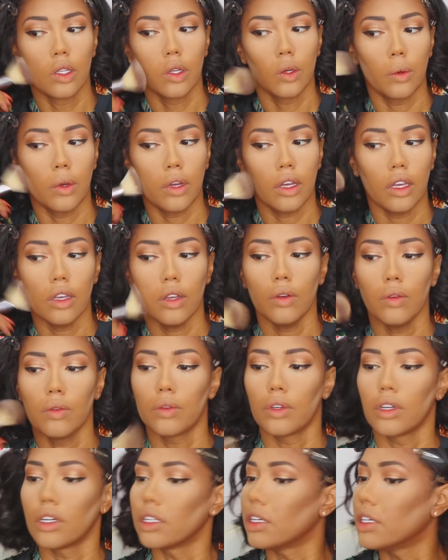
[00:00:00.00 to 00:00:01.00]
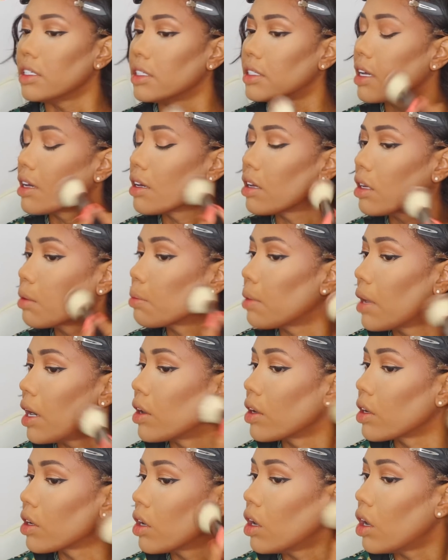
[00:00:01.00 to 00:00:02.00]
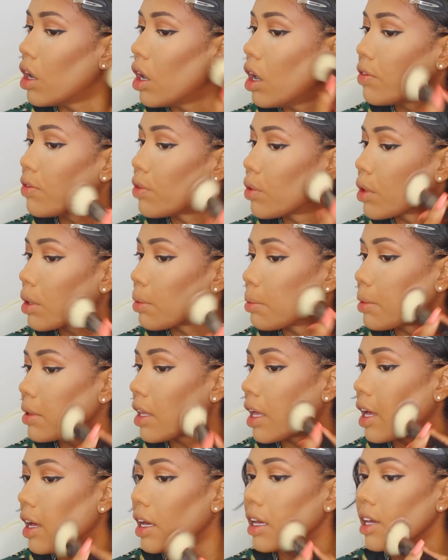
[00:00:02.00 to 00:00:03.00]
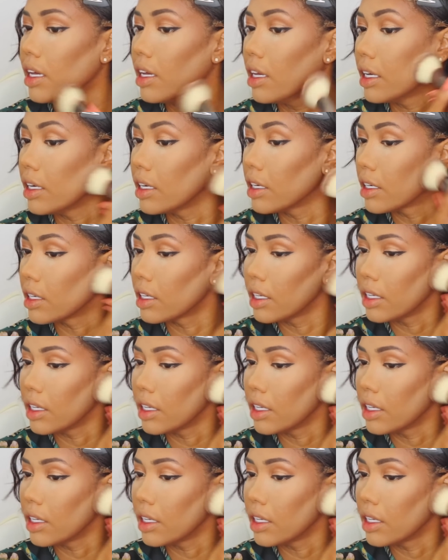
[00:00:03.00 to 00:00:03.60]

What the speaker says: the way you really take your powder off or apply it,